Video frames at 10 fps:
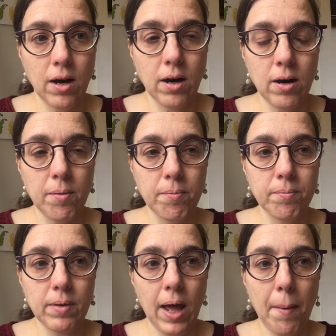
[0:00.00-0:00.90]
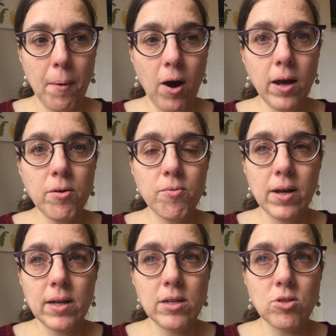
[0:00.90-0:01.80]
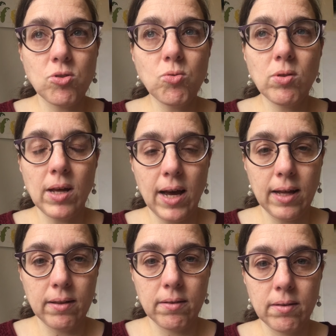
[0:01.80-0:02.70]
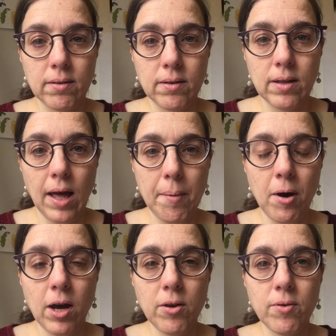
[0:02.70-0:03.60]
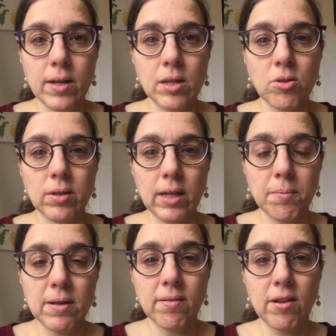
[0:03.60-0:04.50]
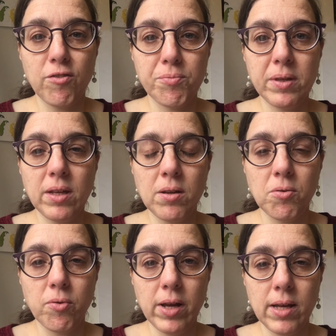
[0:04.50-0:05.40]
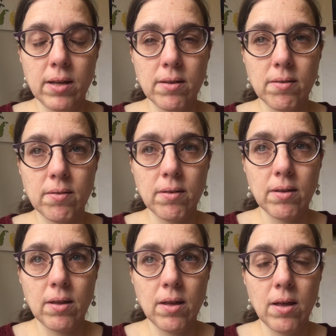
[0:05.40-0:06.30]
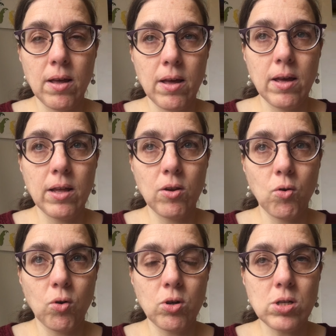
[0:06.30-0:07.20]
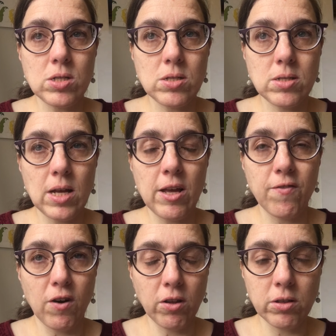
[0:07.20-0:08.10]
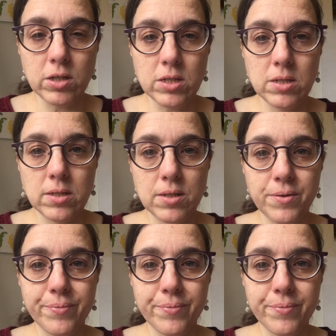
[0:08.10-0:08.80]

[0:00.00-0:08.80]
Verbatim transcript: um, am I ready to do that? Am I ready to let myself be erased in order to save others?